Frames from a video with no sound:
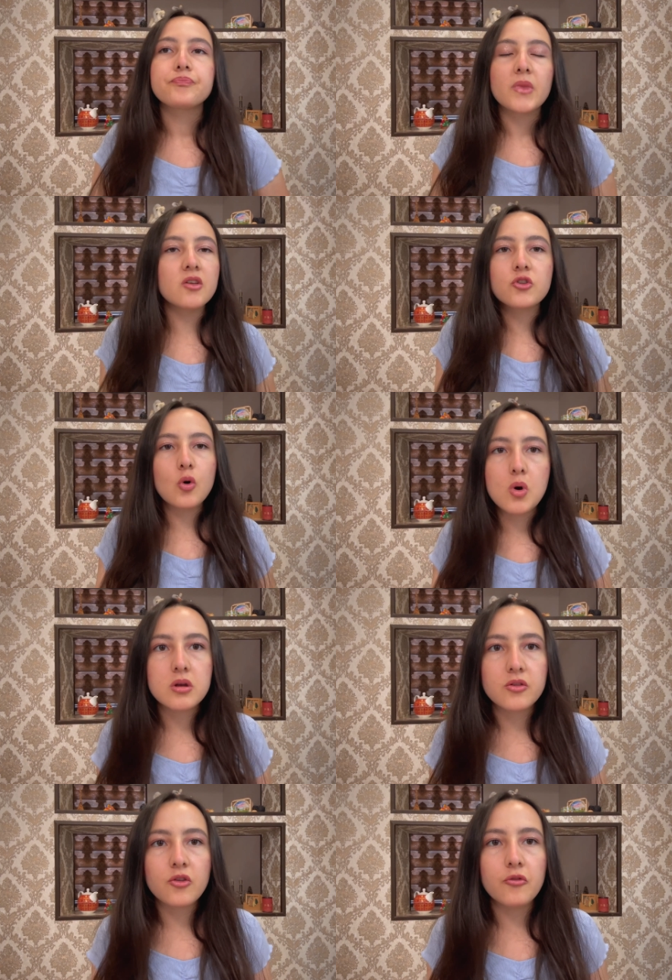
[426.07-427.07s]
and so on
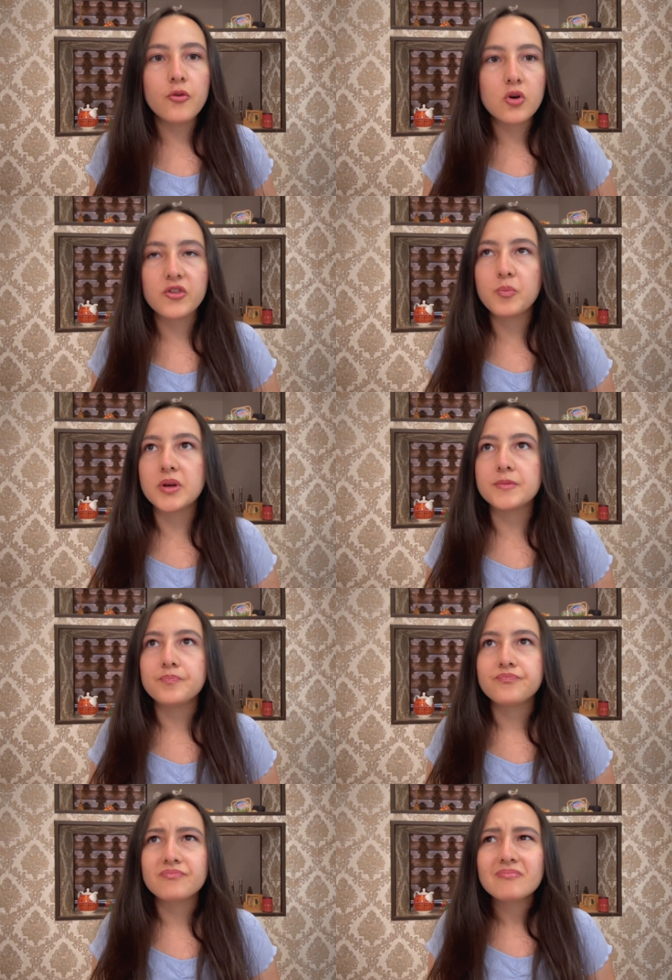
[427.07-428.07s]
and so forth. But
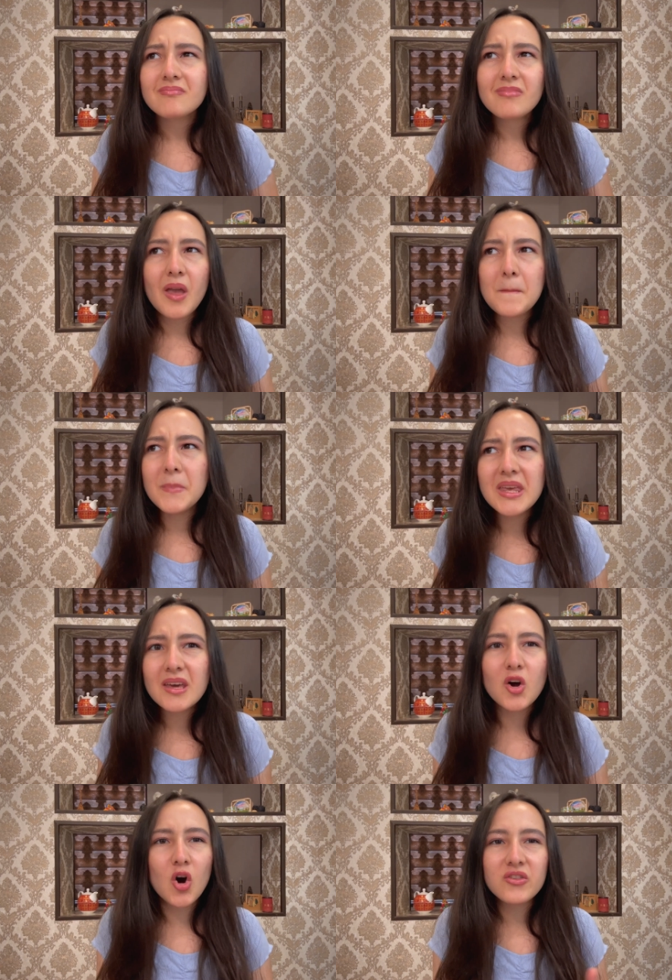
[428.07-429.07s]

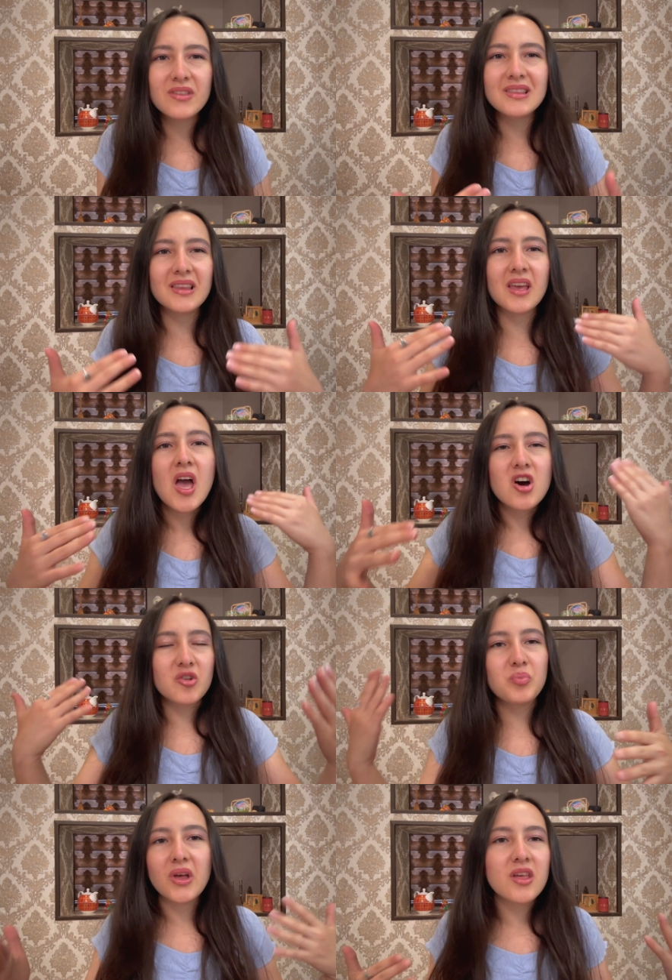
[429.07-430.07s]
me constantly
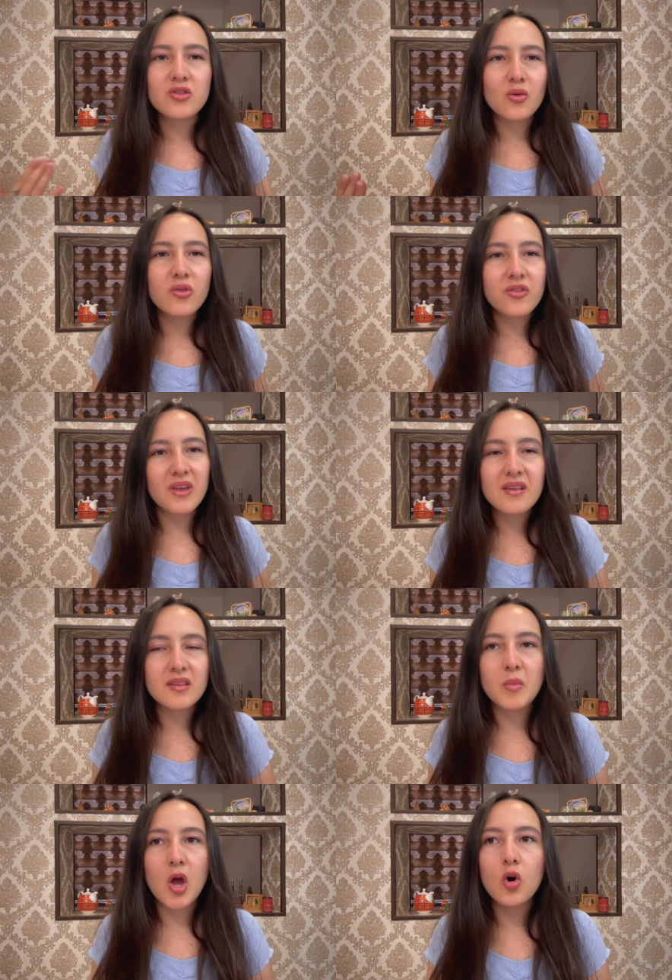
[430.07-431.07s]
replaying those things
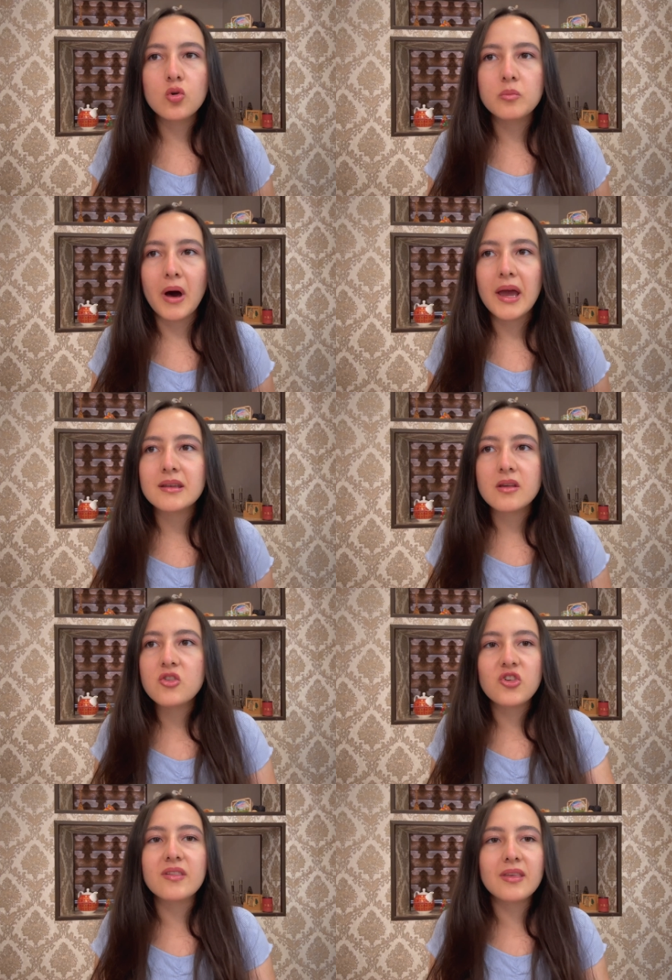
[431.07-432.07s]
in my own mind is
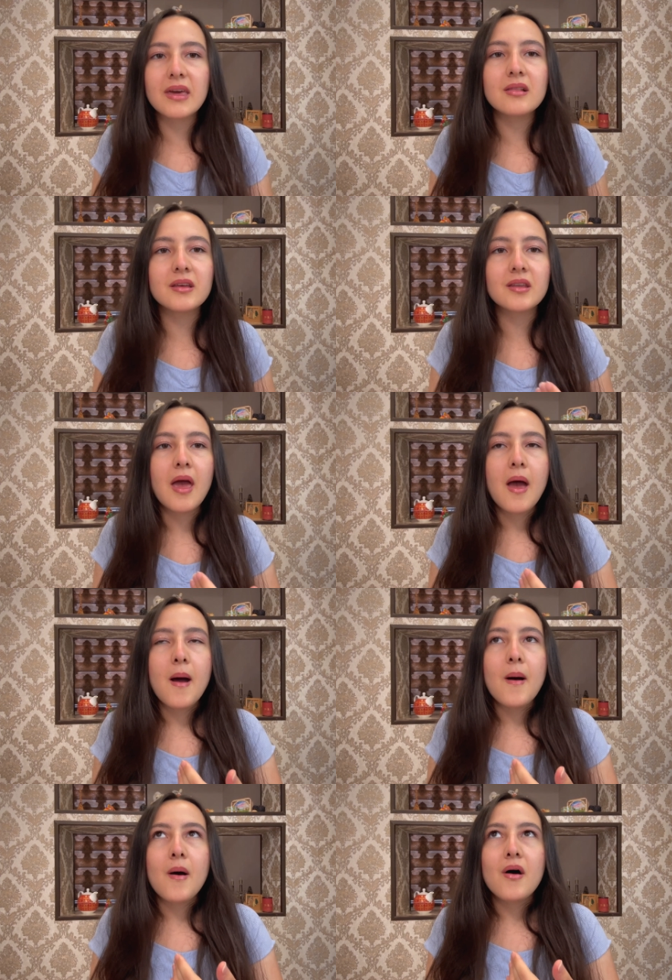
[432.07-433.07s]
just killing
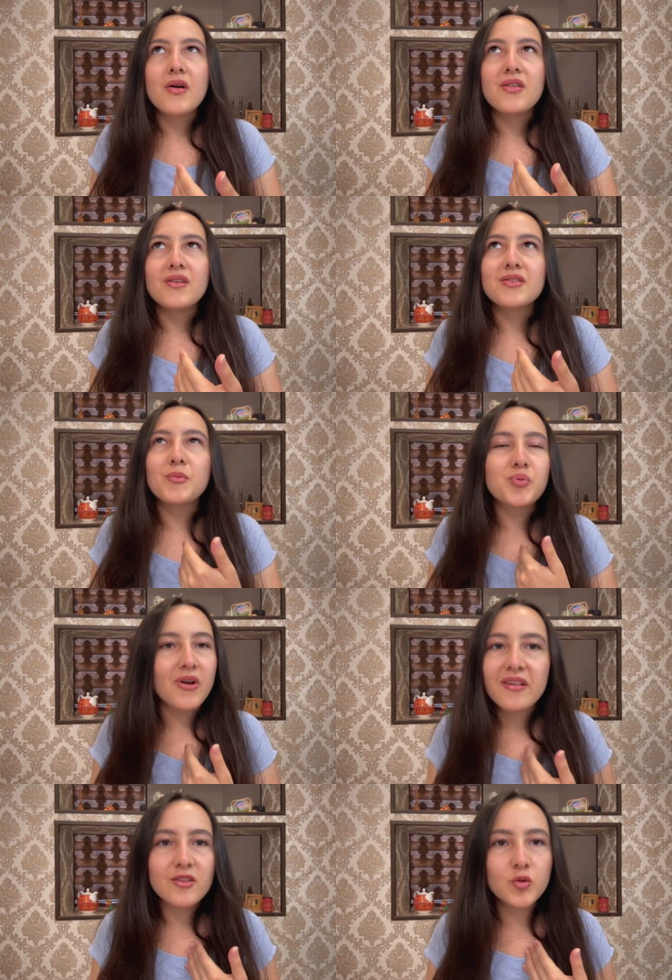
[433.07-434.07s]
the
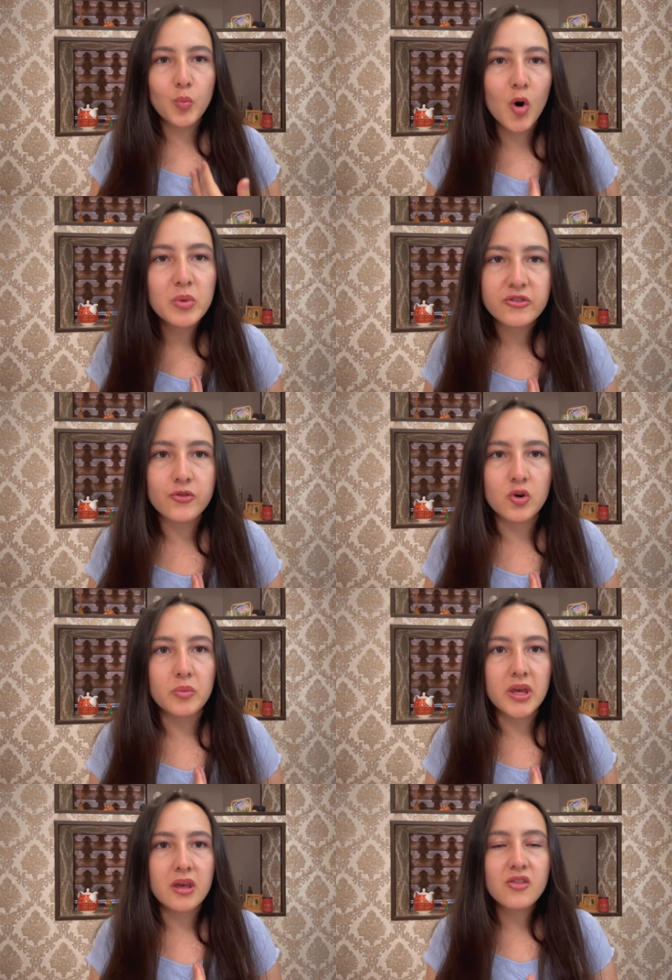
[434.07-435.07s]
present moment for
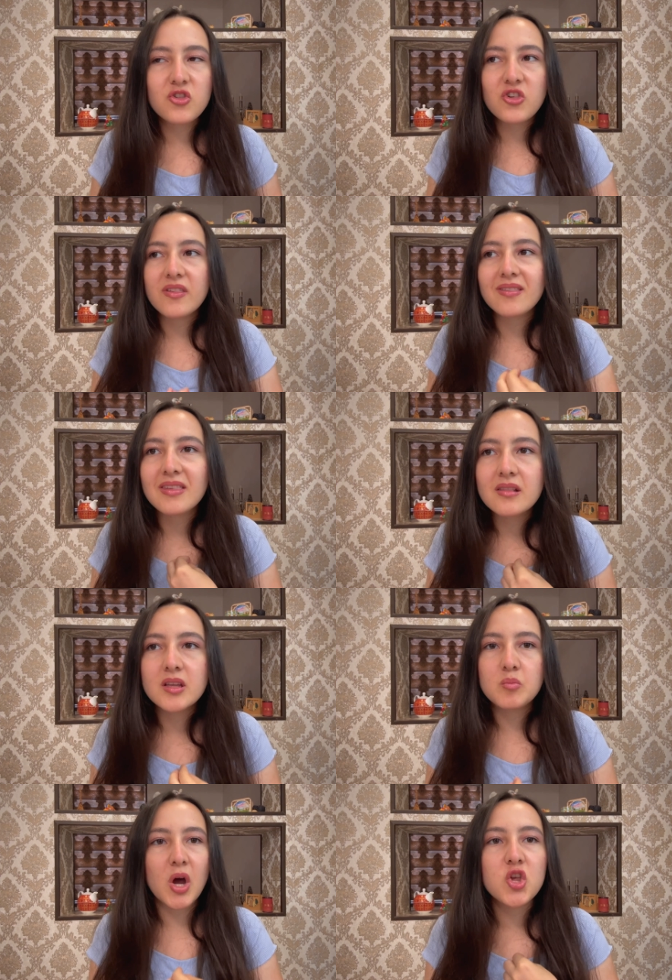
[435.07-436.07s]
me. It's just
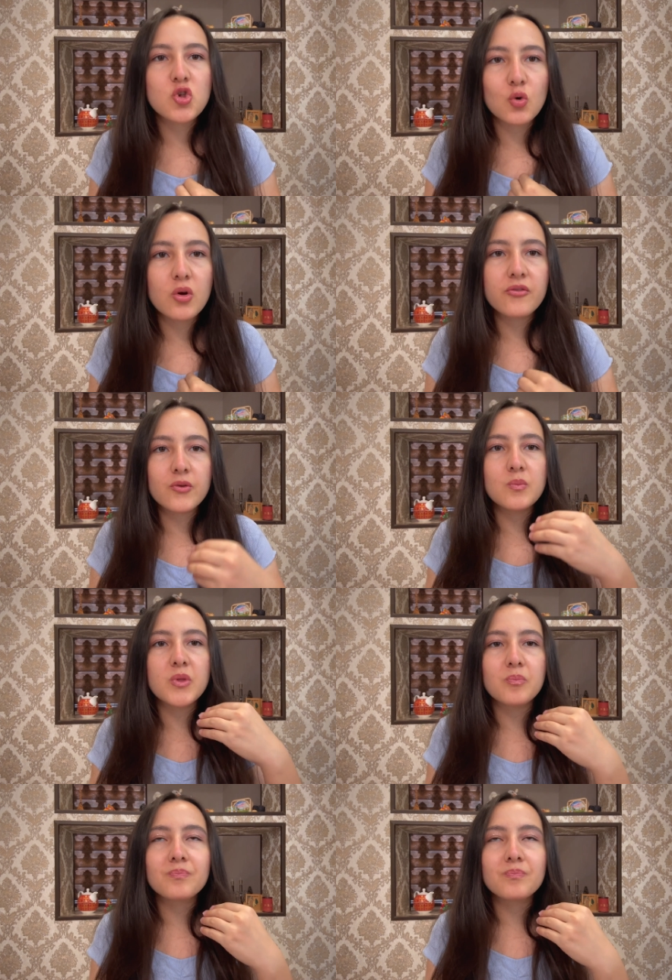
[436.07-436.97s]
stealing my joy from the